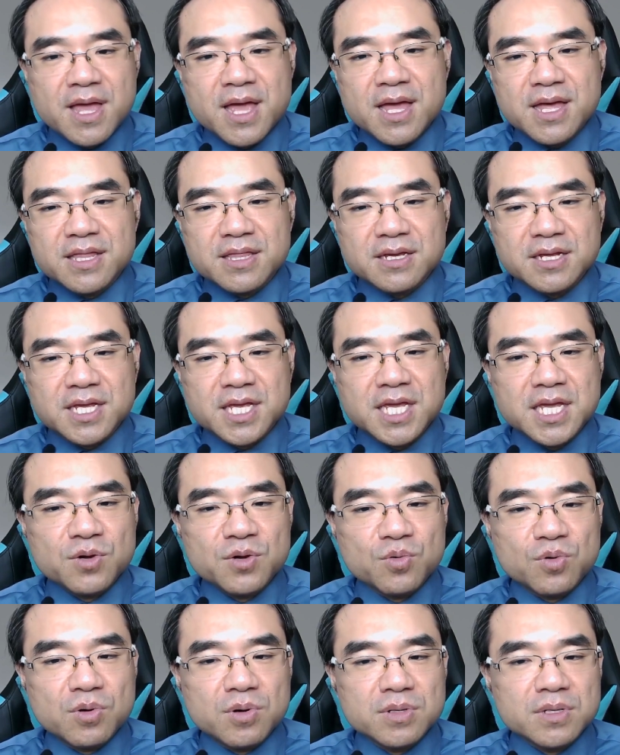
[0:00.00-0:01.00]
The
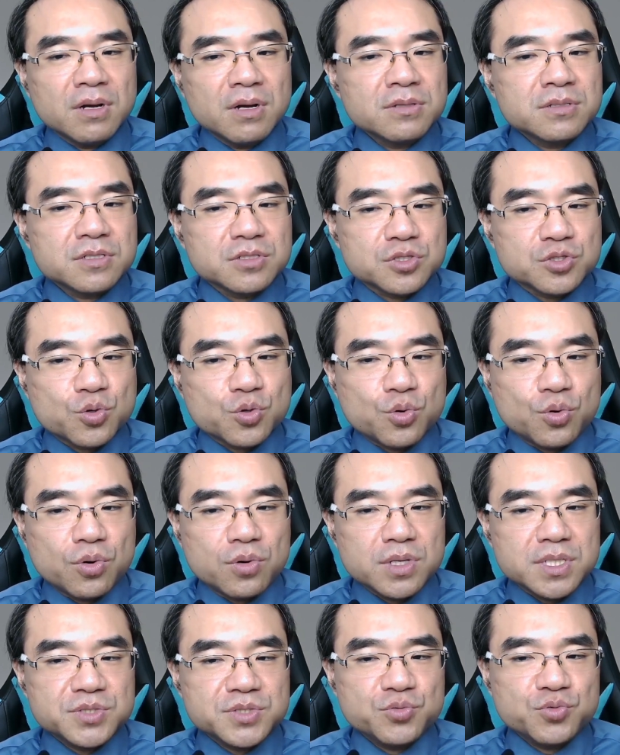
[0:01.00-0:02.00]
keyword underscore
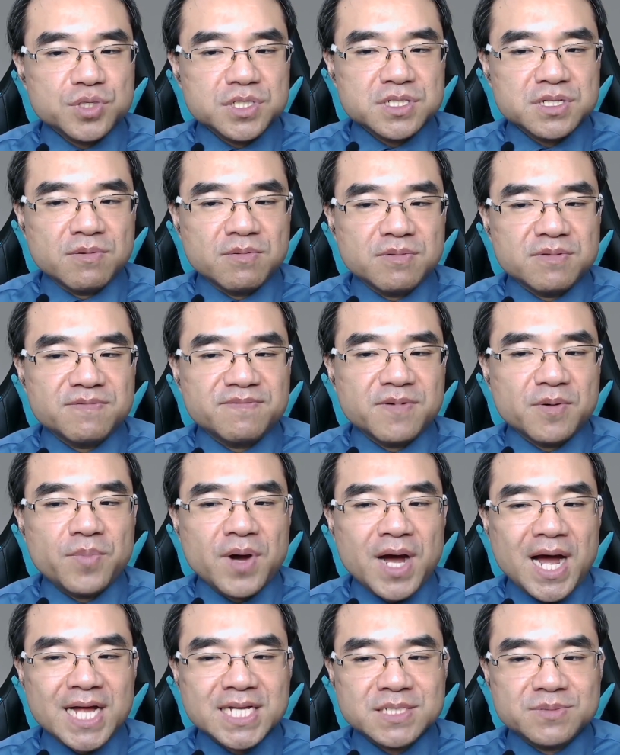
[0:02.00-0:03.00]
is reserved for
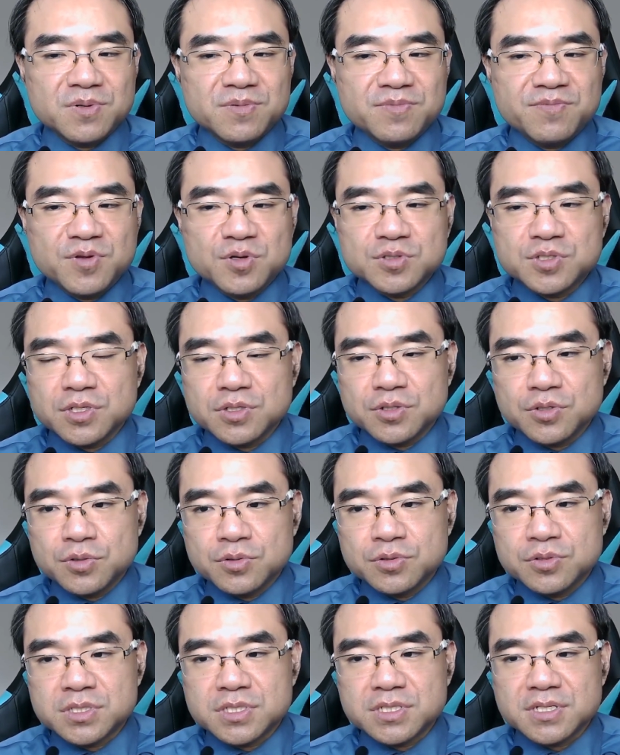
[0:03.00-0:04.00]
possible future
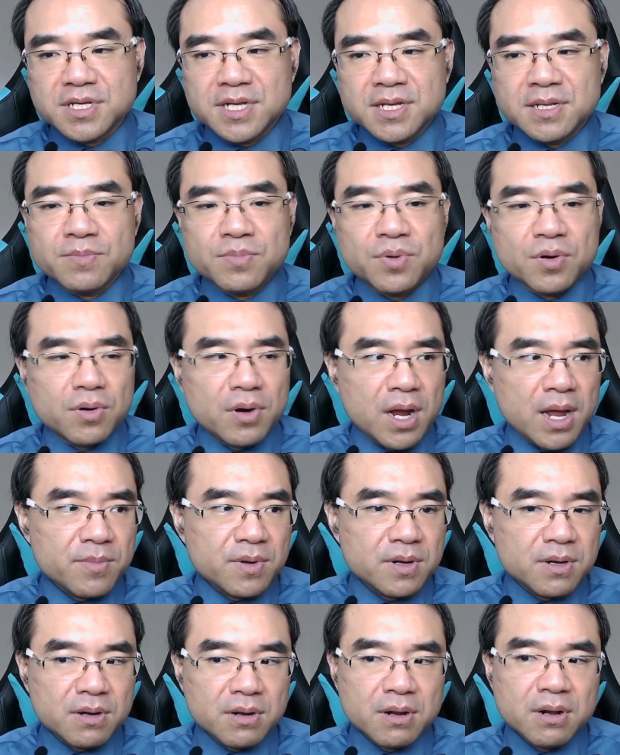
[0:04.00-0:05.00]
use in
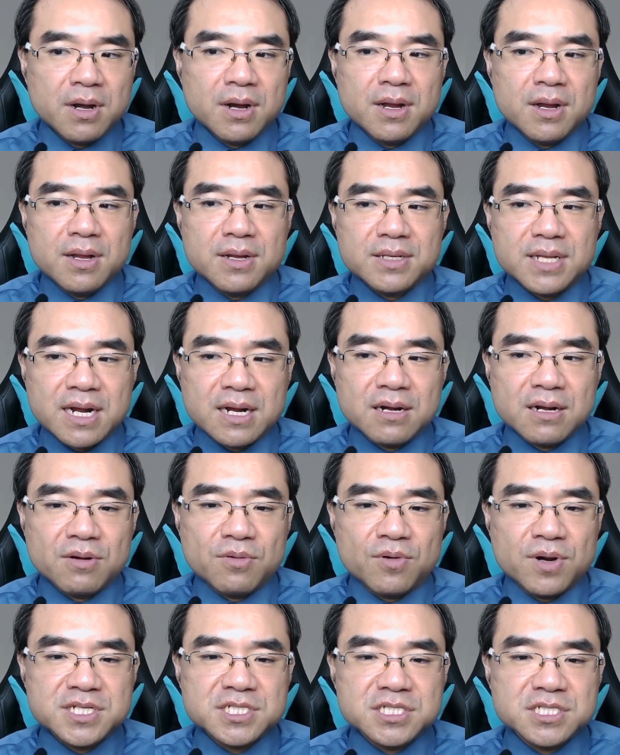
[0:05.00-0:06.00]
parameter
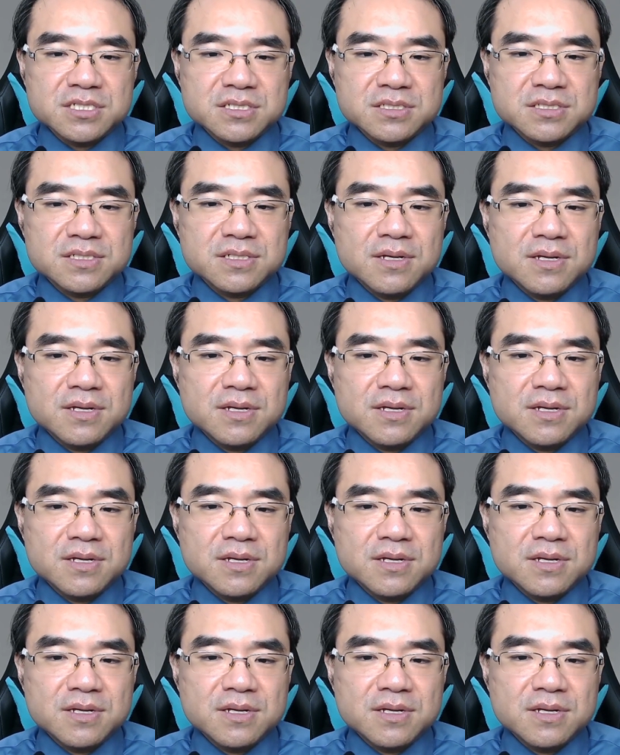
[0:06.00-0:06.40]
declarations.